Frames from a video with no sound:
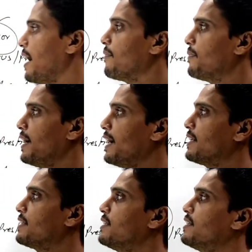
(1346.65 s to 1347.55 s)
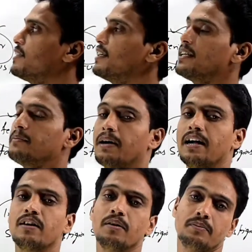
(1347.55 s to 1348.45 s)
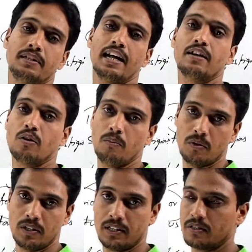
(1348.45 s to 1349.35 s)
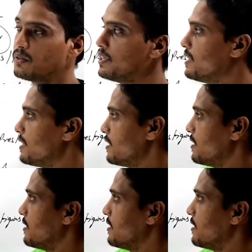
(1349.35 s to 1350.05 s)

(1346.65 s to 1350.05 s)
affect the demand of that commodity. So in